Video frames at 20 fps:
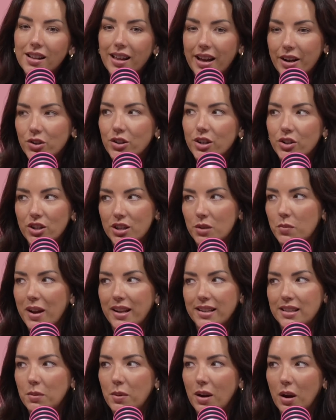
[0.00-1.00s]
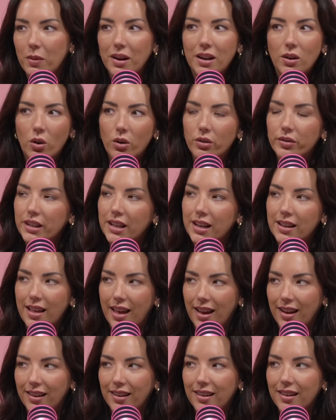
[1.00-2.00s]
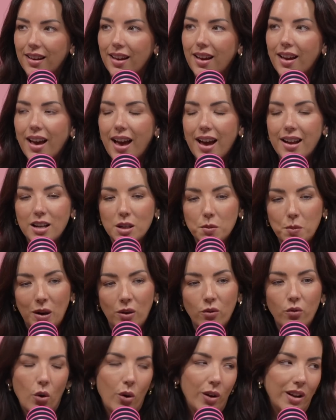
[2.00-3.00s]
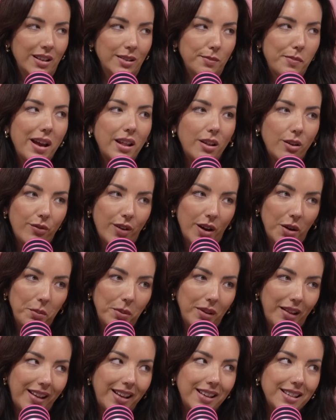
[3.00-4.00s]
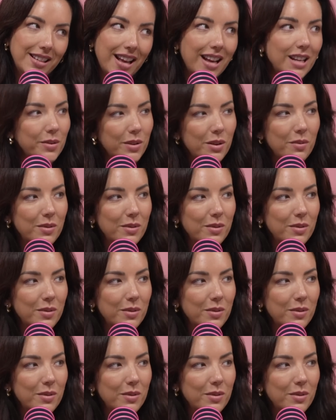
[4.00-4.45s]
literally just meant to be a wee novelty thing, and it's been ruined by the fun police. That's what it